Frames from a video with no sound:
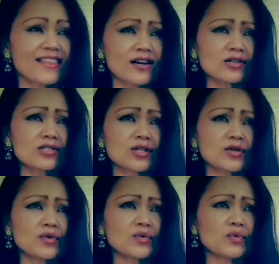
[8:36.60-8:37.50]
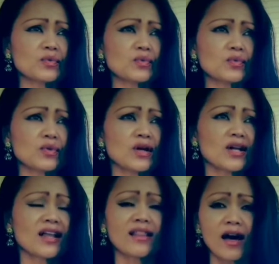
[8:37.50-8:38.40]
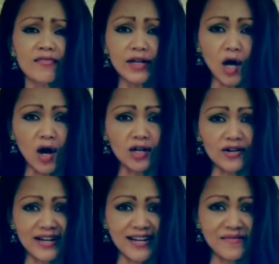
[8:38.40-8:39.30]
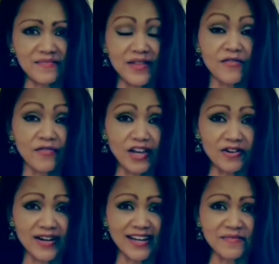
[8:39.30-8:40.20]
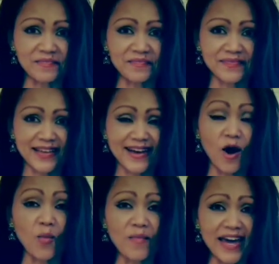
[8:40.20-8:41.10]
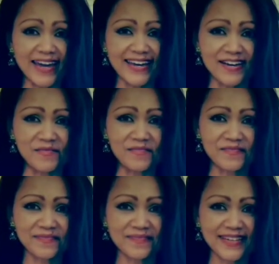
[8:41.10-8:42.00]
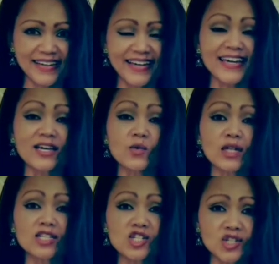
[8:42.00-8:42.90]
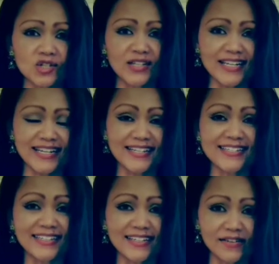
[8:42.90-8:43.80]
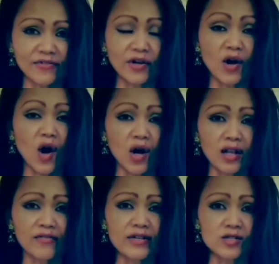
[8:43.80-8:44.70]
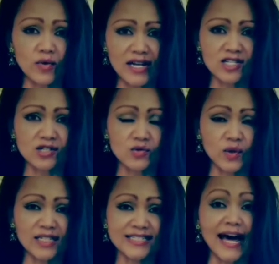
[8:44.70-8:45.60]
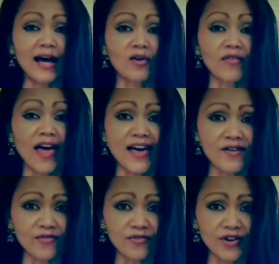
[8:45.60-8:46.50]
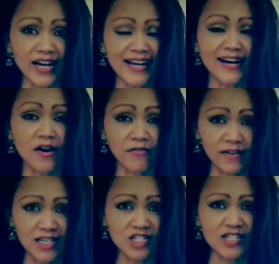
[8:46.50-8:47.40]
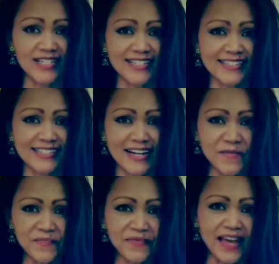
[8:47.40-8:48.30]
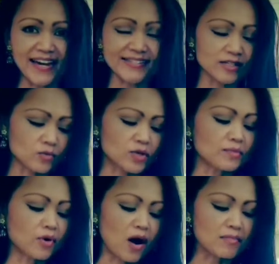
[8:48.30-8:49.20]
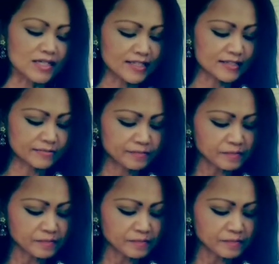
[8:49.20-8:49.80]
those who love and honor him, fear him, obey him, he will surely deliver all of his righteous ones out of every afflictions, as his word promised,